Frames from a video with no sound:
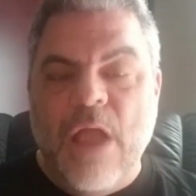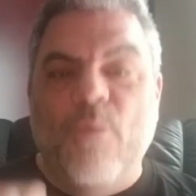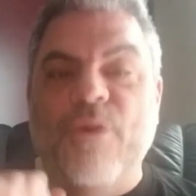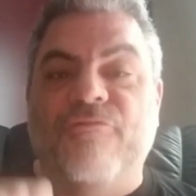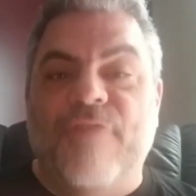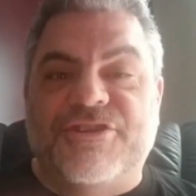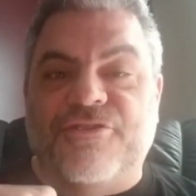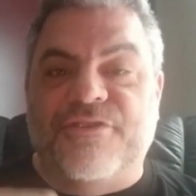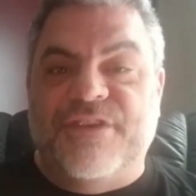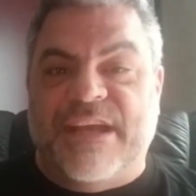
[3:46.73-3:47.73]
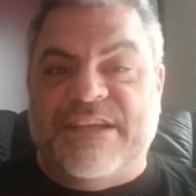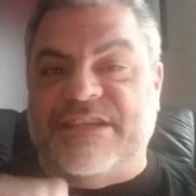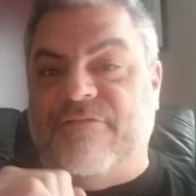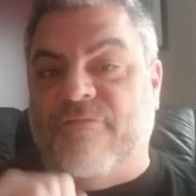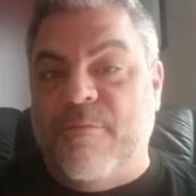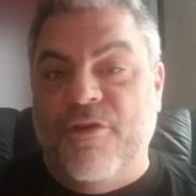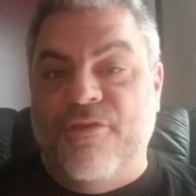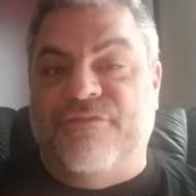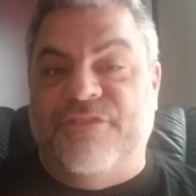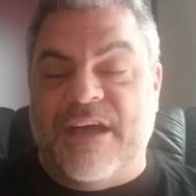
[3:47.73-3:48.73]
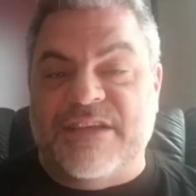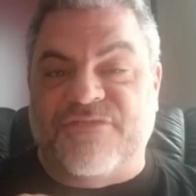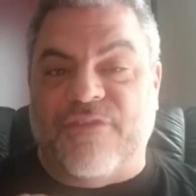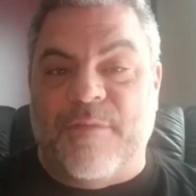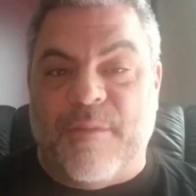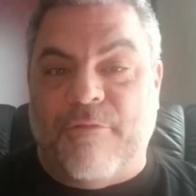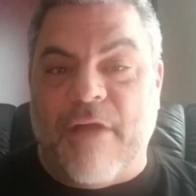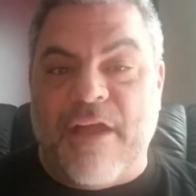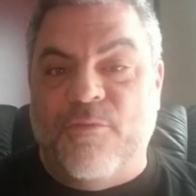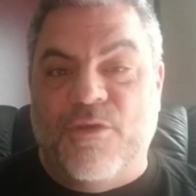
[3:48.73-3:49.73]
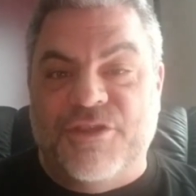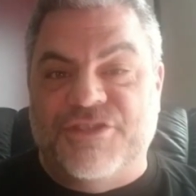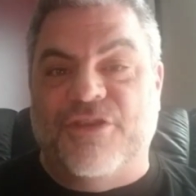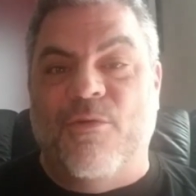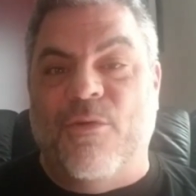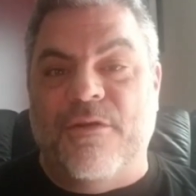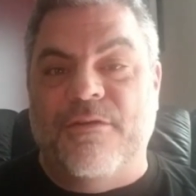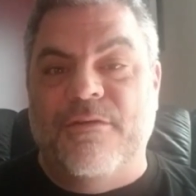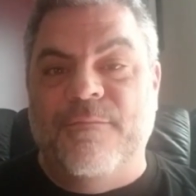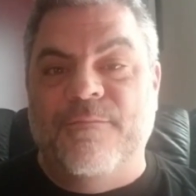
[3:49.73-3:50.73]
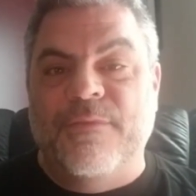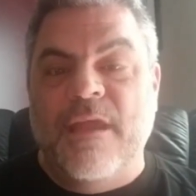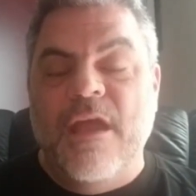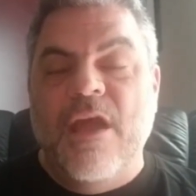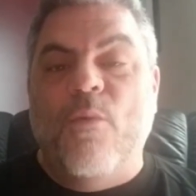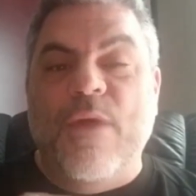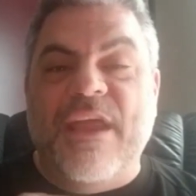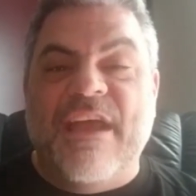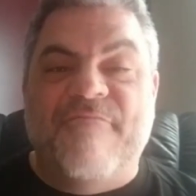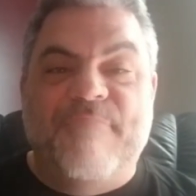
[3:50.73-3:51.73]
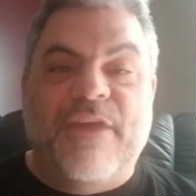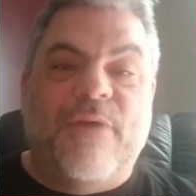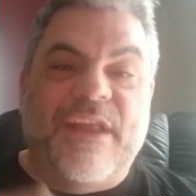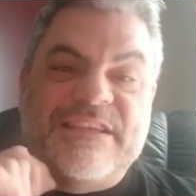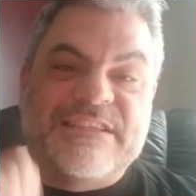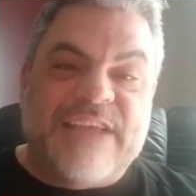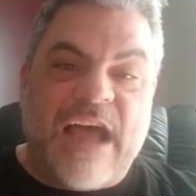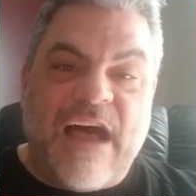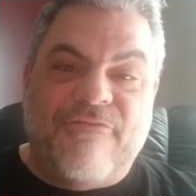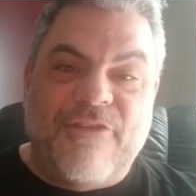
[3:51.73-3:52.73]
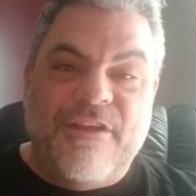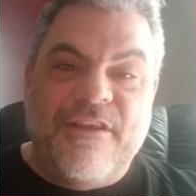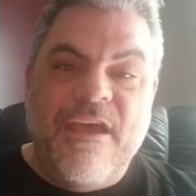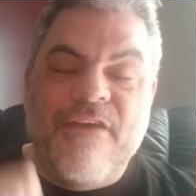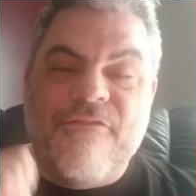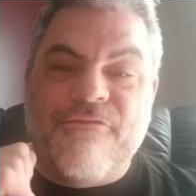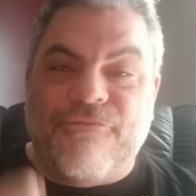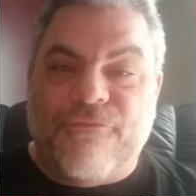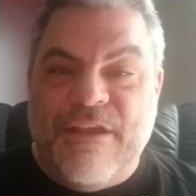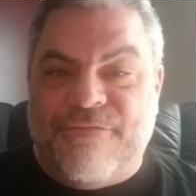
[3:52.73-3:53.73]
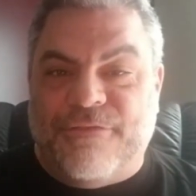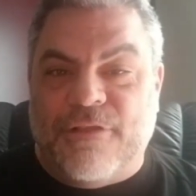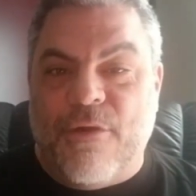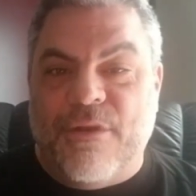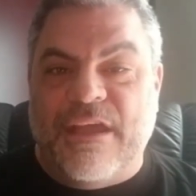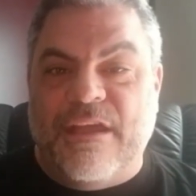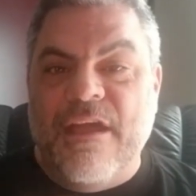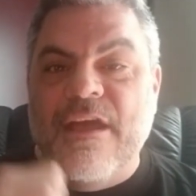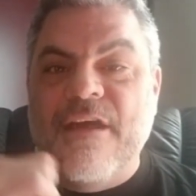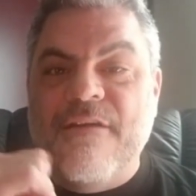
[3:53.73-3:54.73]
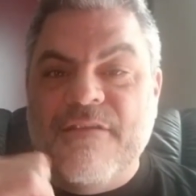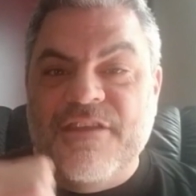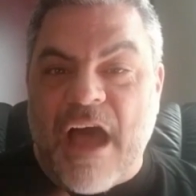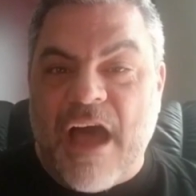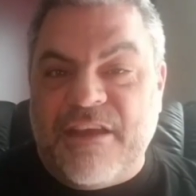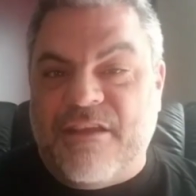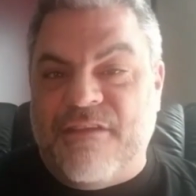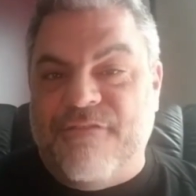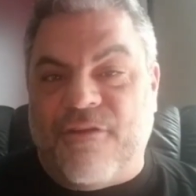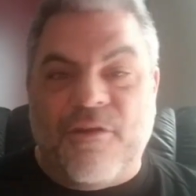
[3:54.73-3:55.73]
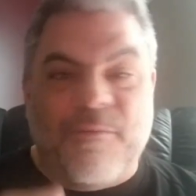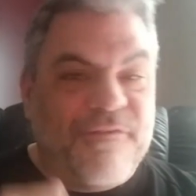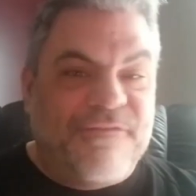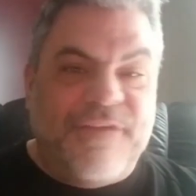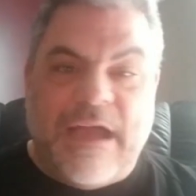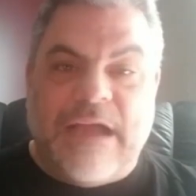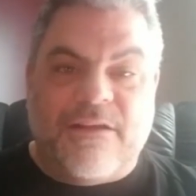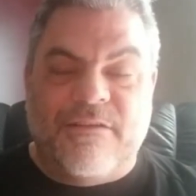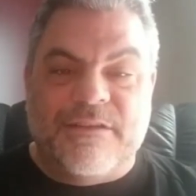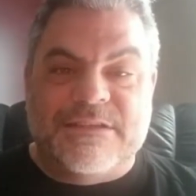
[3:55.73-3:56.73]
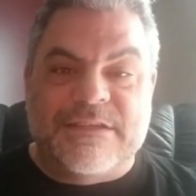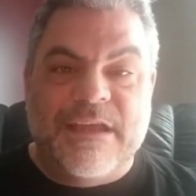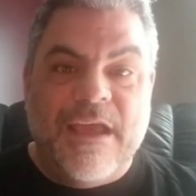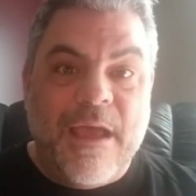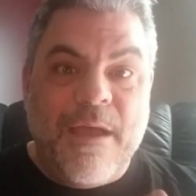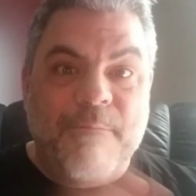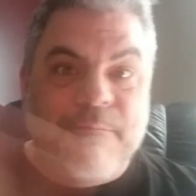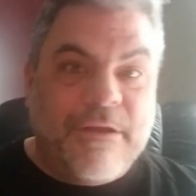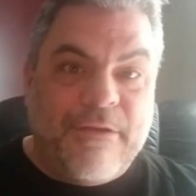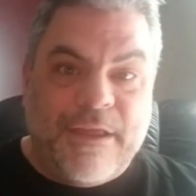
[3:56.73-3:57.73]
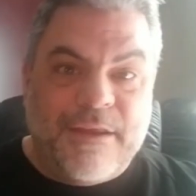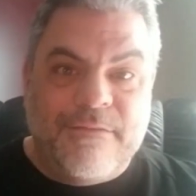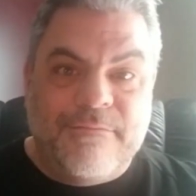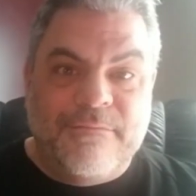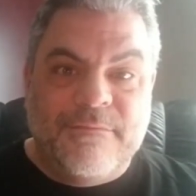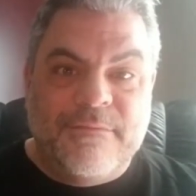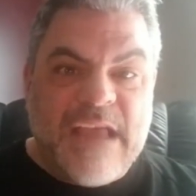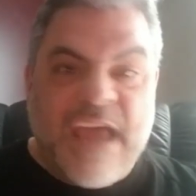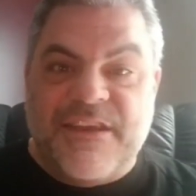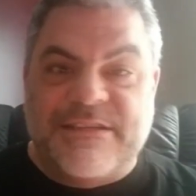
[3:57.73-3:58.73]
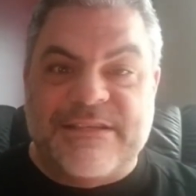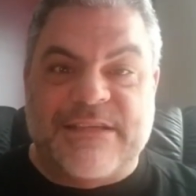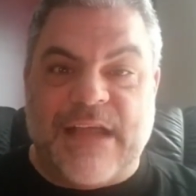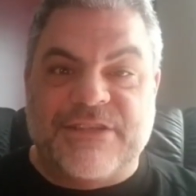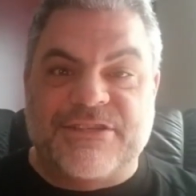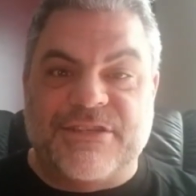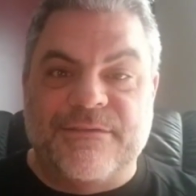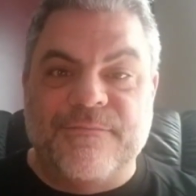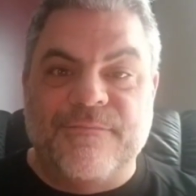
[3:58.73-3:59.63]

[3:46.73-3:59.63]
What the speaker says: when Richard Nixon removed us from the Bretton Woods Accord, we have been on a sovereign, free-floating, non-convertible fiat currency, period. End of discussion.